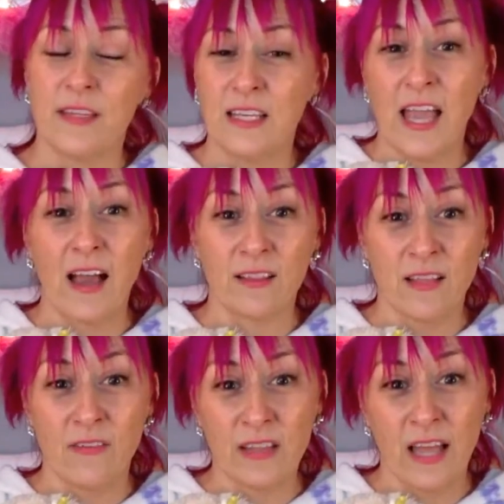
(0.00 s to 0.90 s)
Yeah,
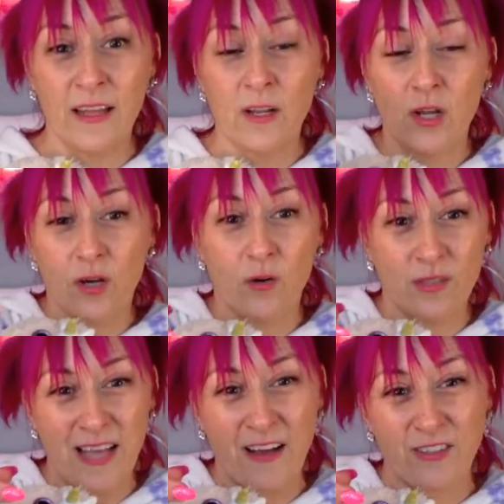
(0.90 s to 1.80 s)
love and light. Oh,
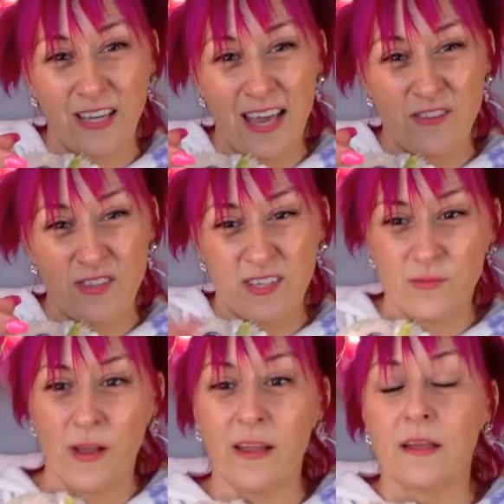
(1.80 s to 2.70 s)
it's actually H is this
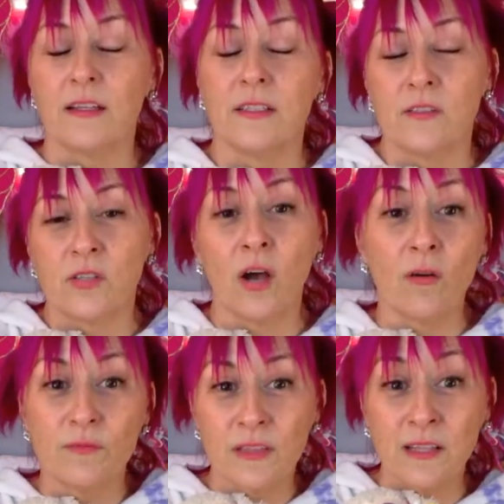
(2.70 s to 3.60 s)
way.
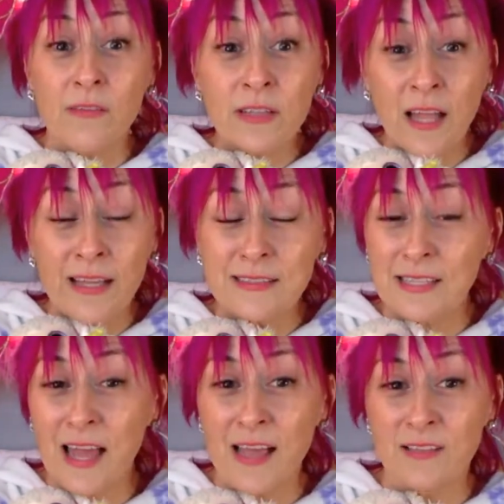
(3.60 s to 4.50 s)
So love and light
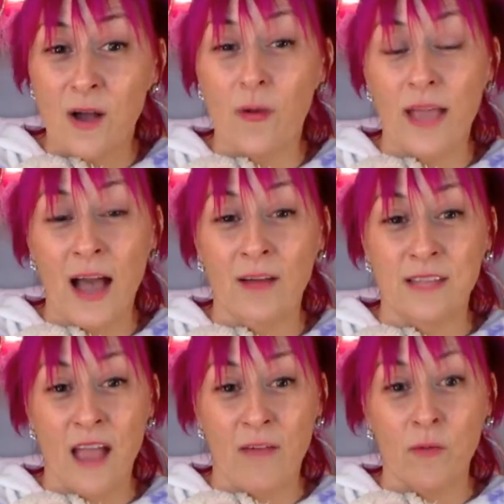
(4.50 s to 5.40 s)
today is going out
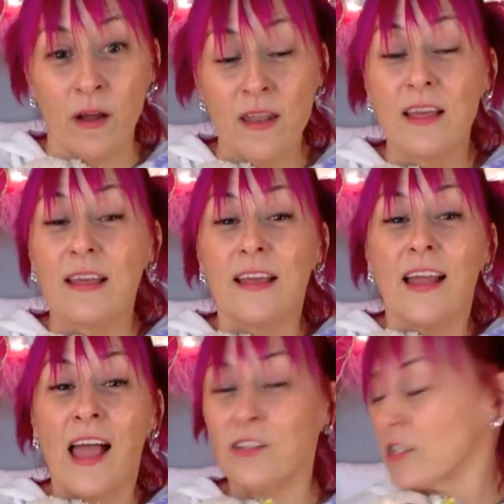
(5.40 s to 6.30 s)
to everyone.
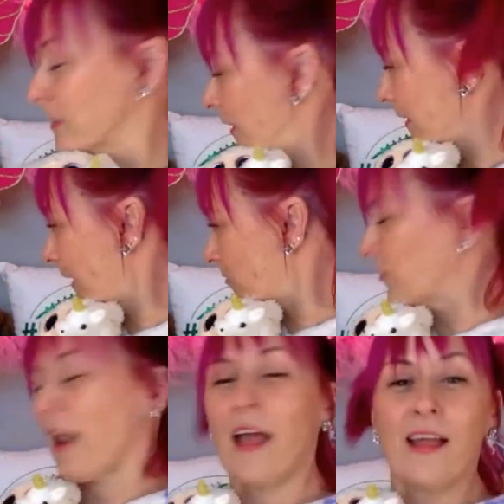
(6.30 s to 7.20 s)
And just like
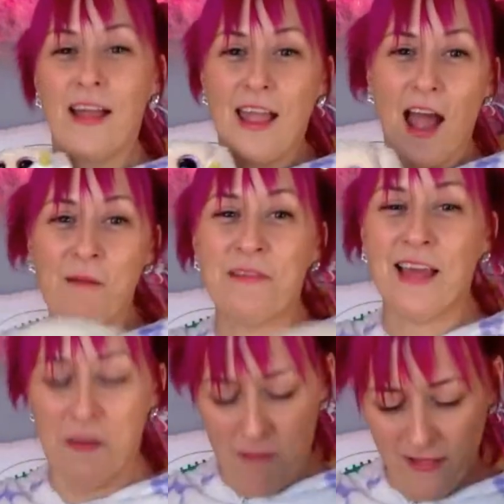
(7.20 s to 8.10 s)
yesterday, I'm
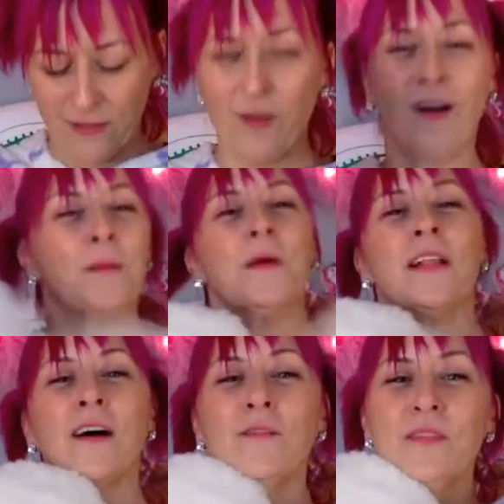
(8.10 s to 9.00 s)
getting my little heart
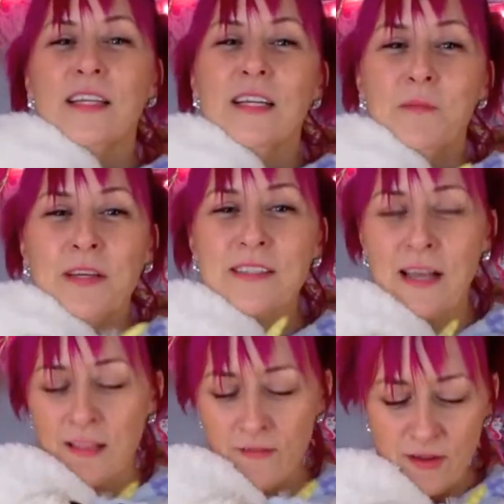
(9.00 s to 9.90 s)
pillow because I
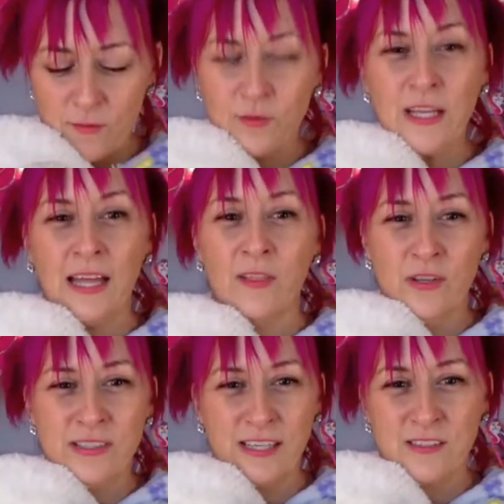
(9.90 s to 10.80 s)
love it. Look, it
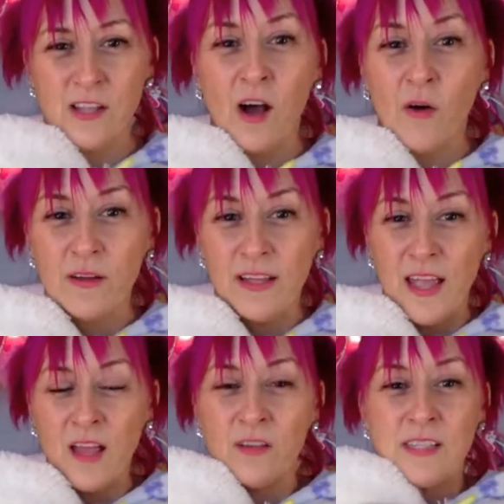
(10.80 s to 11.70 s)
looks like snow.
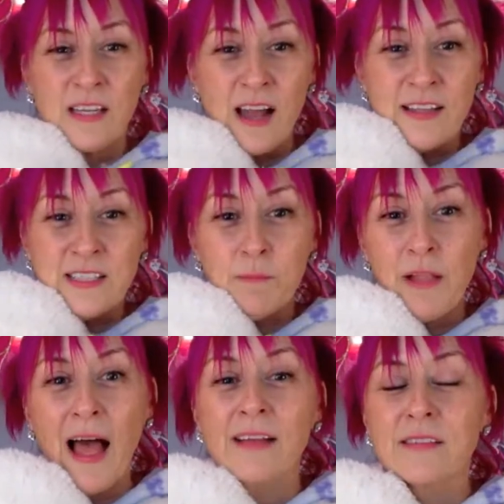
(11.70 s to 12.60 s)
It looks like an icy
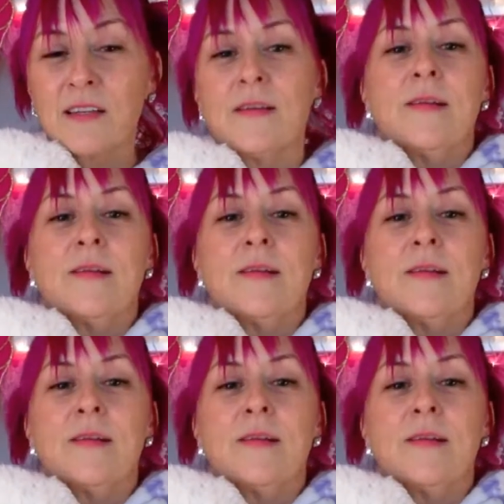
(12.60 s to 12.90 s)
blast.